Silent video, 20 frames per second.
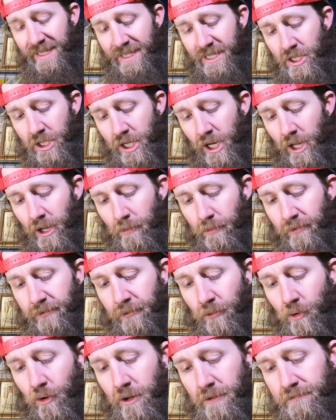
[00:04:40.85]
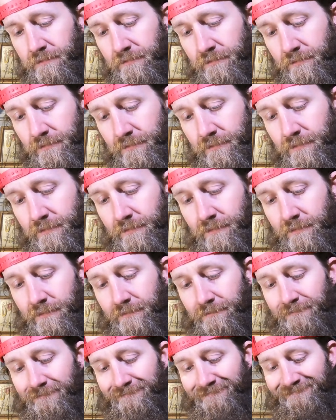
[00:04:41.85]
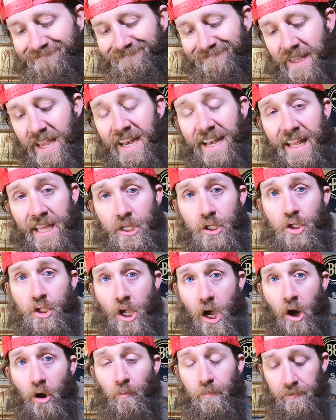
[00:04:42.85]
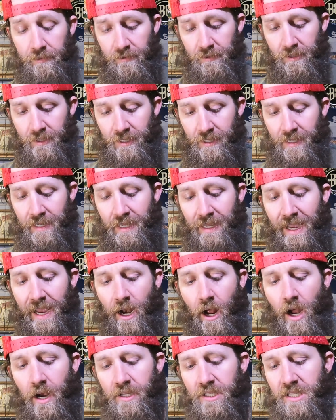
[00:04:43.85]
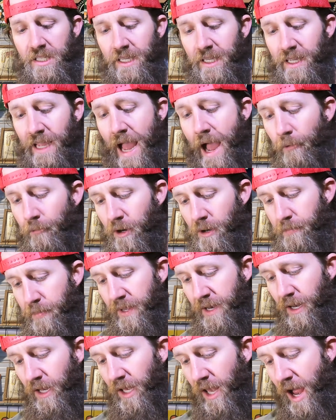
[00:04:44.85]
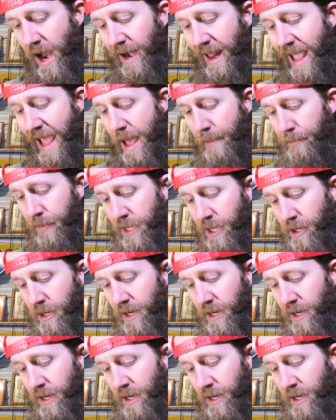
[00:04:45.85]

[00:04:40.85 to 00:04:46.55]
this color before. It is dope. And honestly, I would have been a lot happier